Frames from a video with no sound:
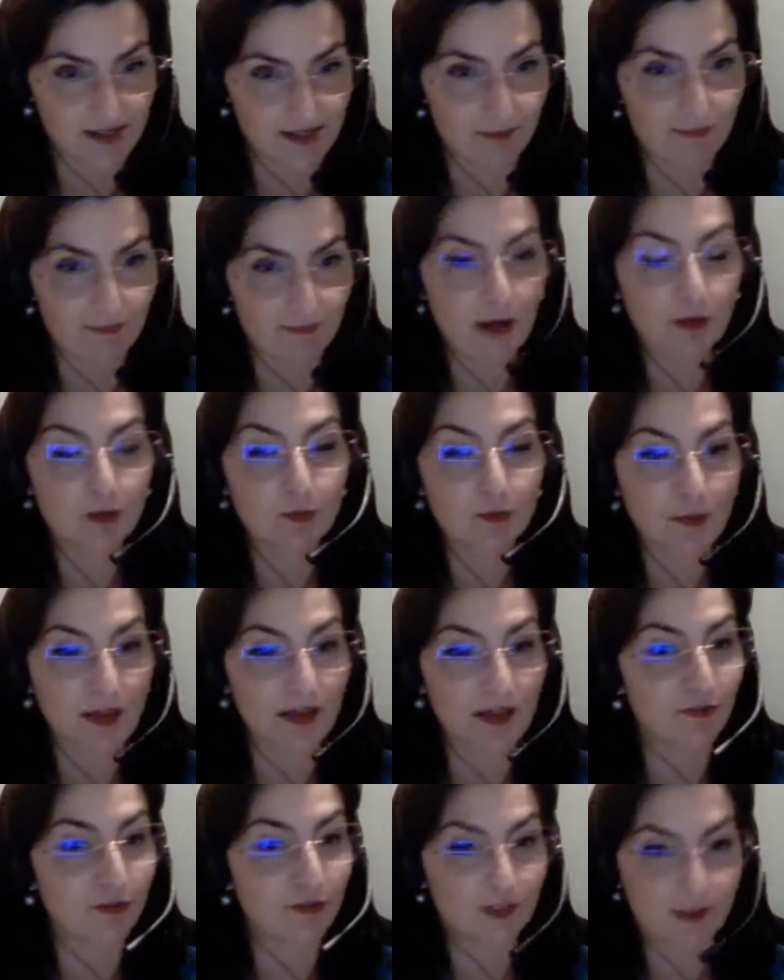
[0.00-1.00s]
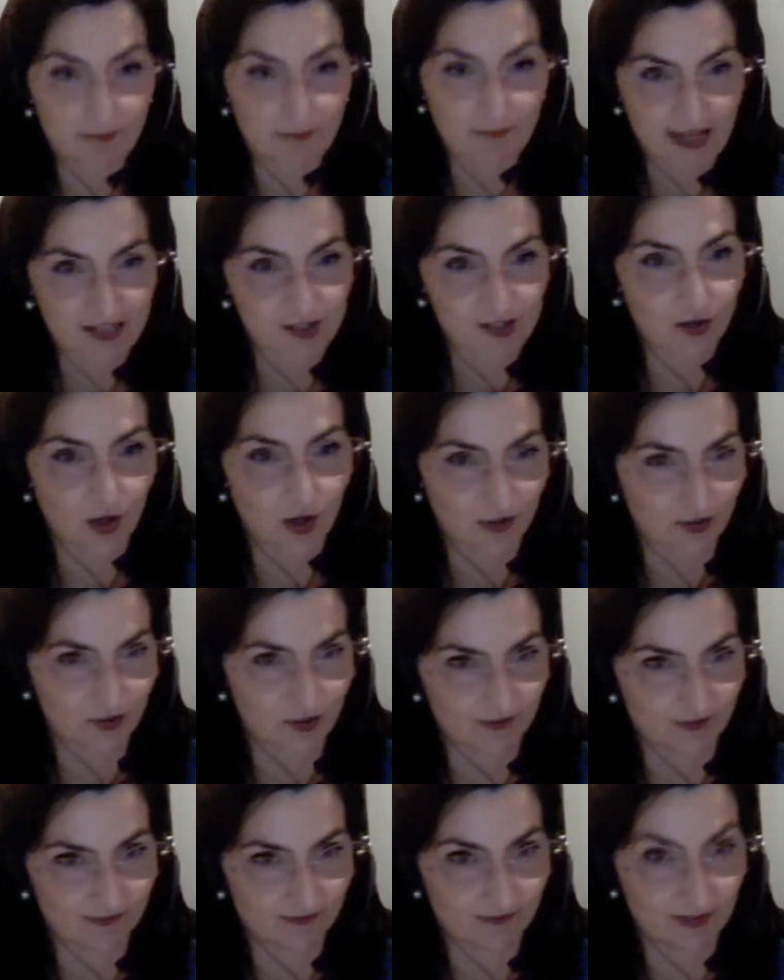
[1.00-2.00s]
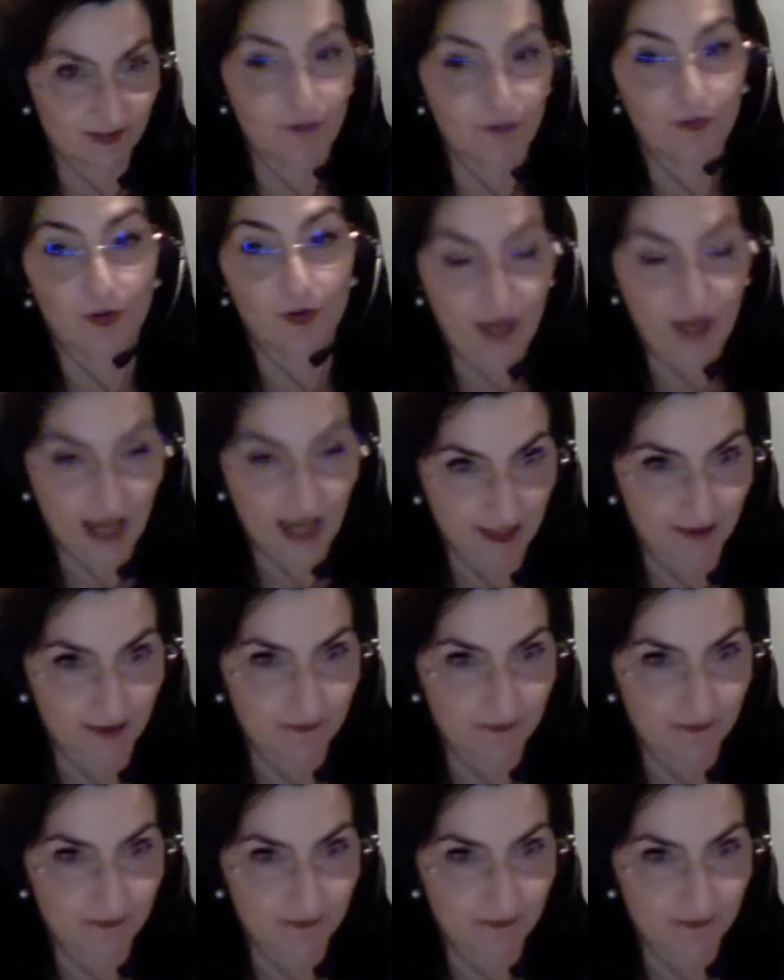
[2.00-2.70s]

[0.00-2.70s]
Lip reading: about paying for the best doctor if you can.